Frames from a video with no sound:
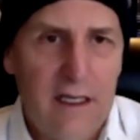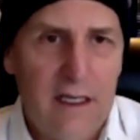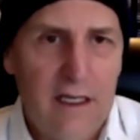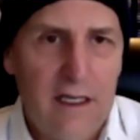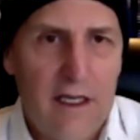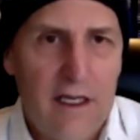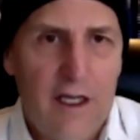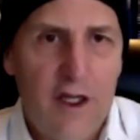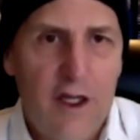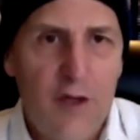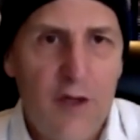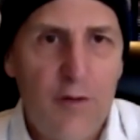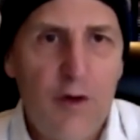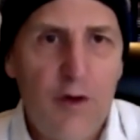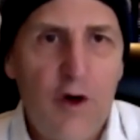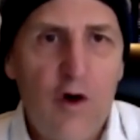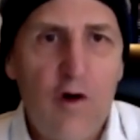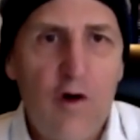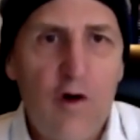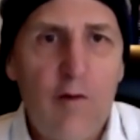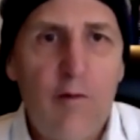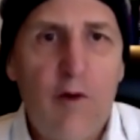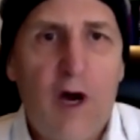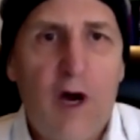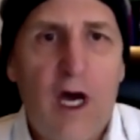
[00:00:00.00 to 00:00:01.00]
In the
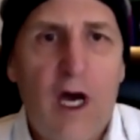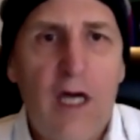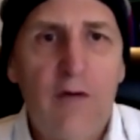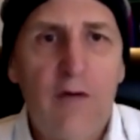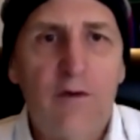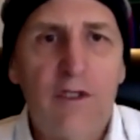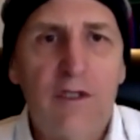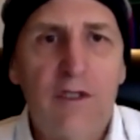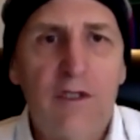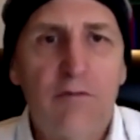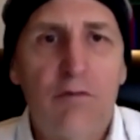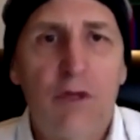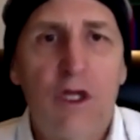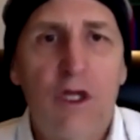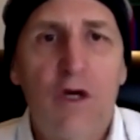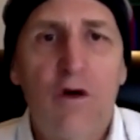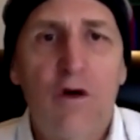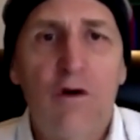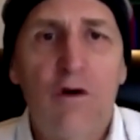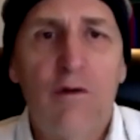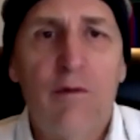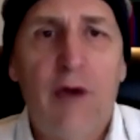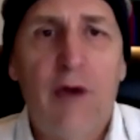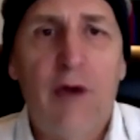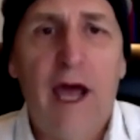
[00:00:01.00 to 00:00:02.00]
poem, I Was
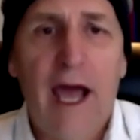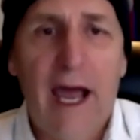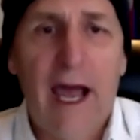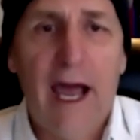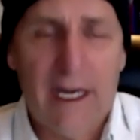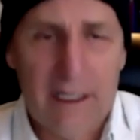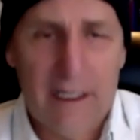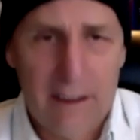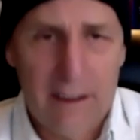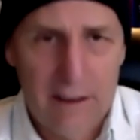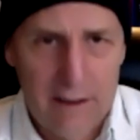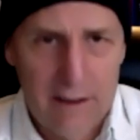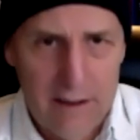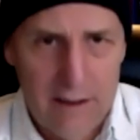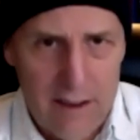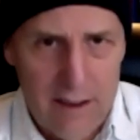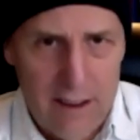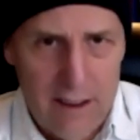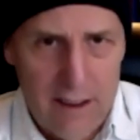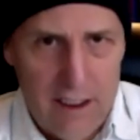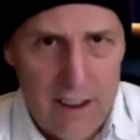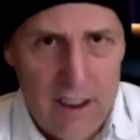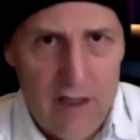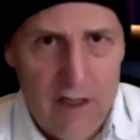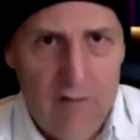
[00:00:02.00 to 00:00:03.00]
Blown Back,
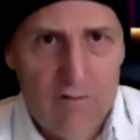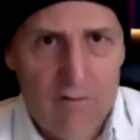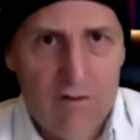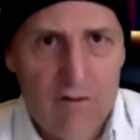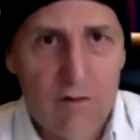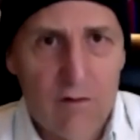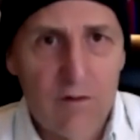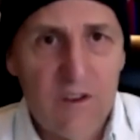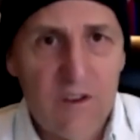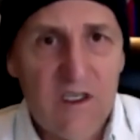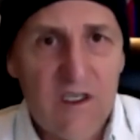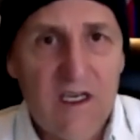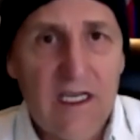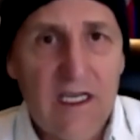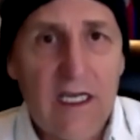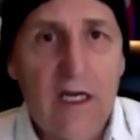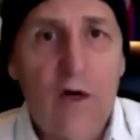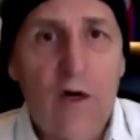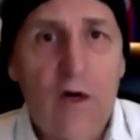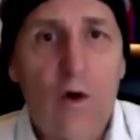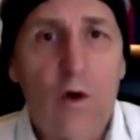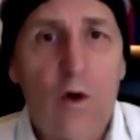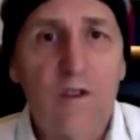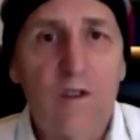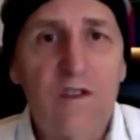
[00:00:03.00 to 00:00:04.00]
from Singing
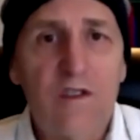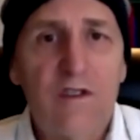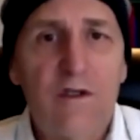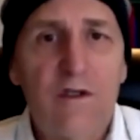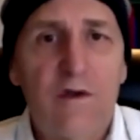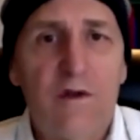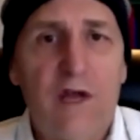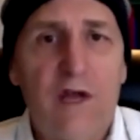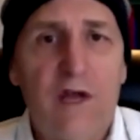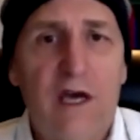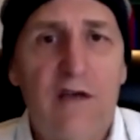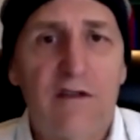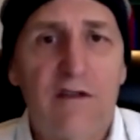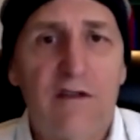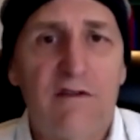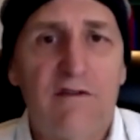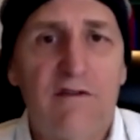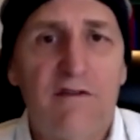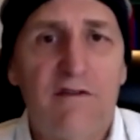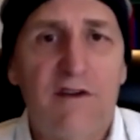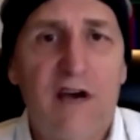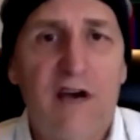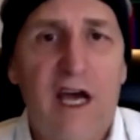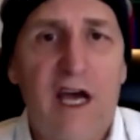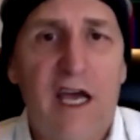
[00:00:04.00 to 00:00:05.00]
Horse
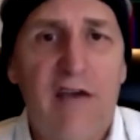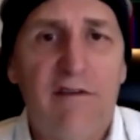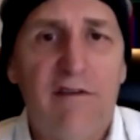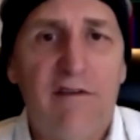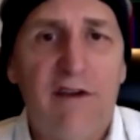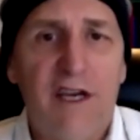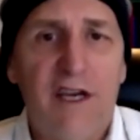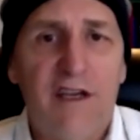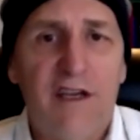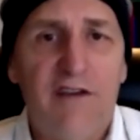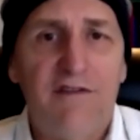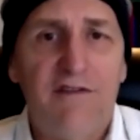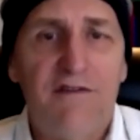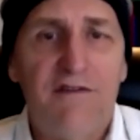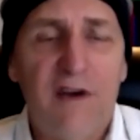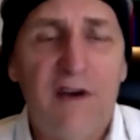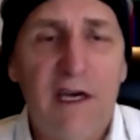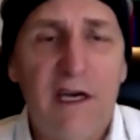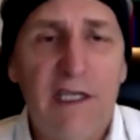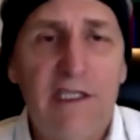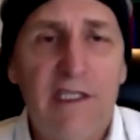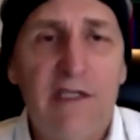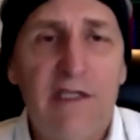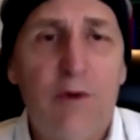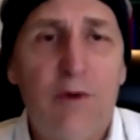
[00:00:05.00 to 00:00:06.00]
2005, he
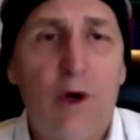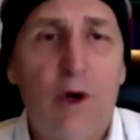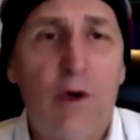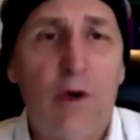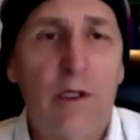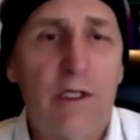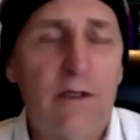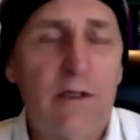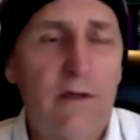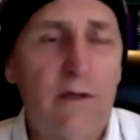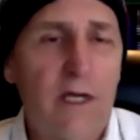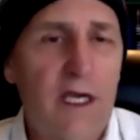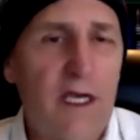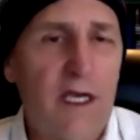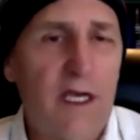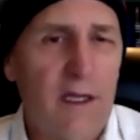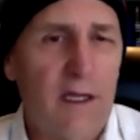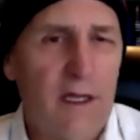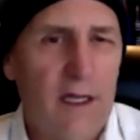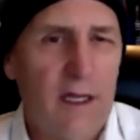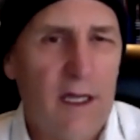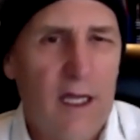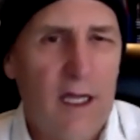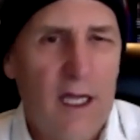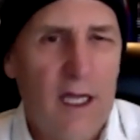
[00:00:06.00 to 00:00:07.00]
defines poetry.
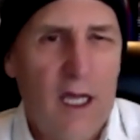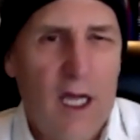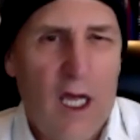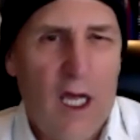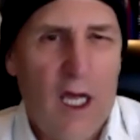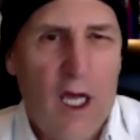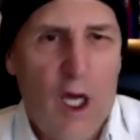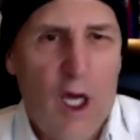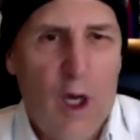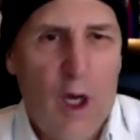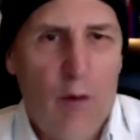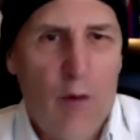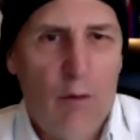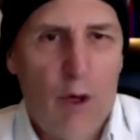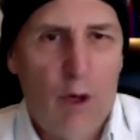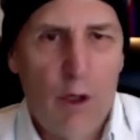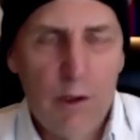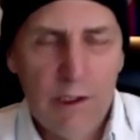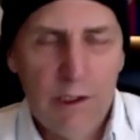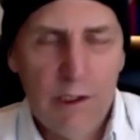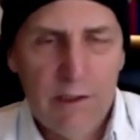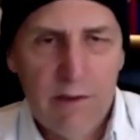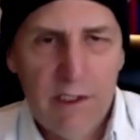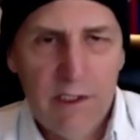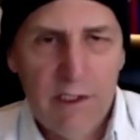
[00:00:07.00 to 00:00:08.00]

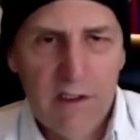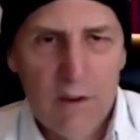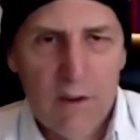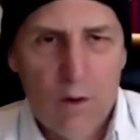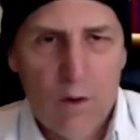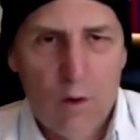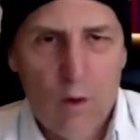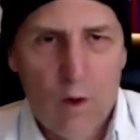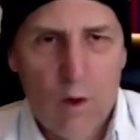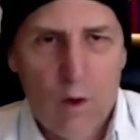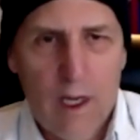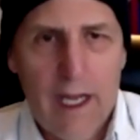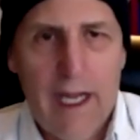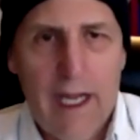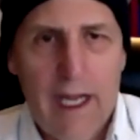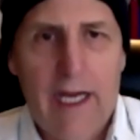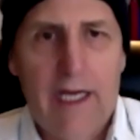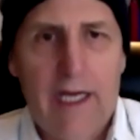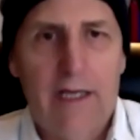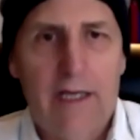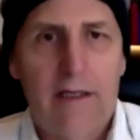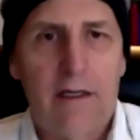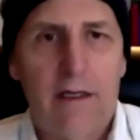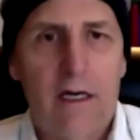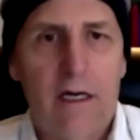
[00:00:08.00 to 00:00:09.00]
Poetry is a
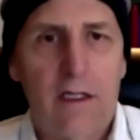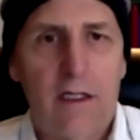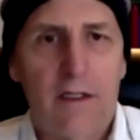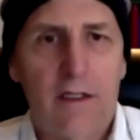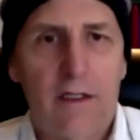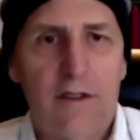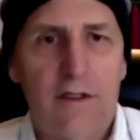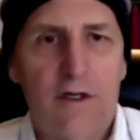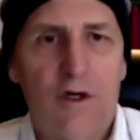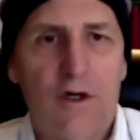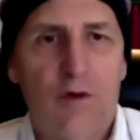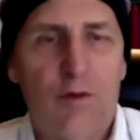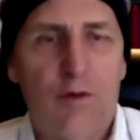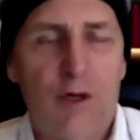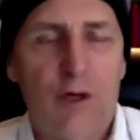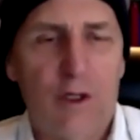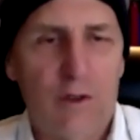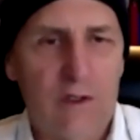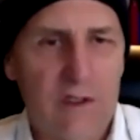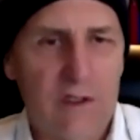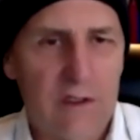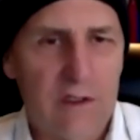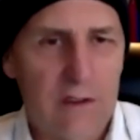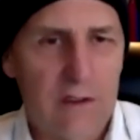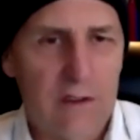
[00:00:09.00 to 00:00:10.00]
way, not a
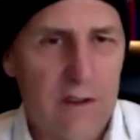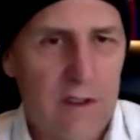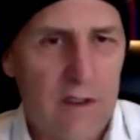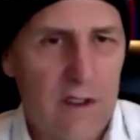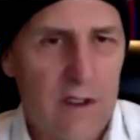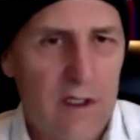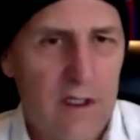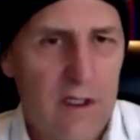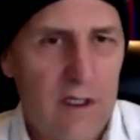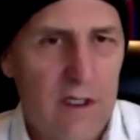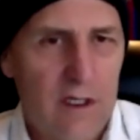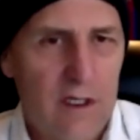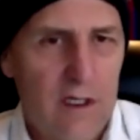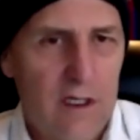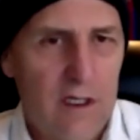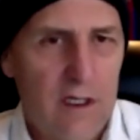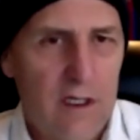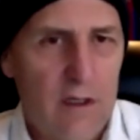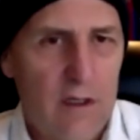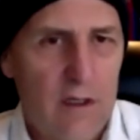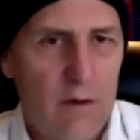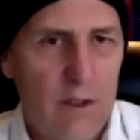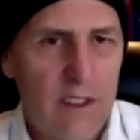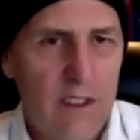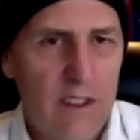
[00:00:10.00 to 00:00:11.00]
topos,
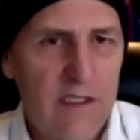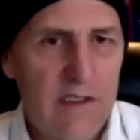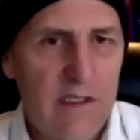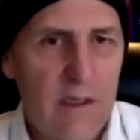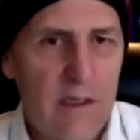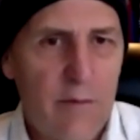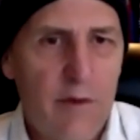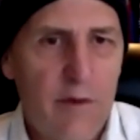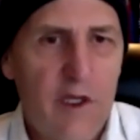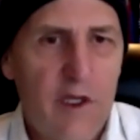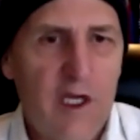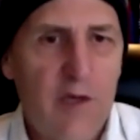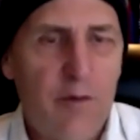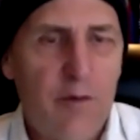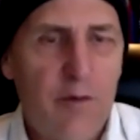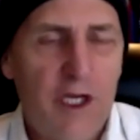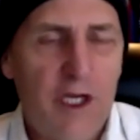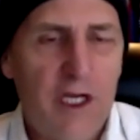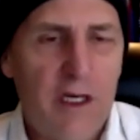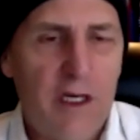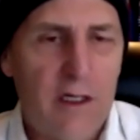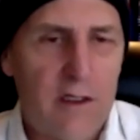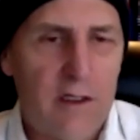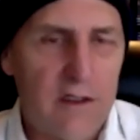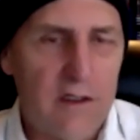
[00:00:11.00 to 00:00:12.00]
in which something
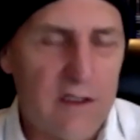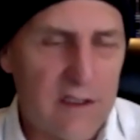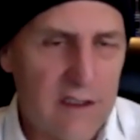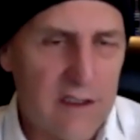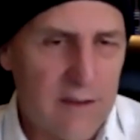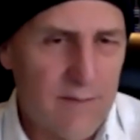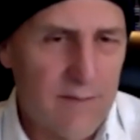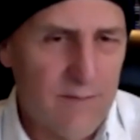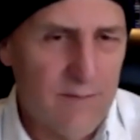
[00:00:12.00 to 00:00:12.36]
appears.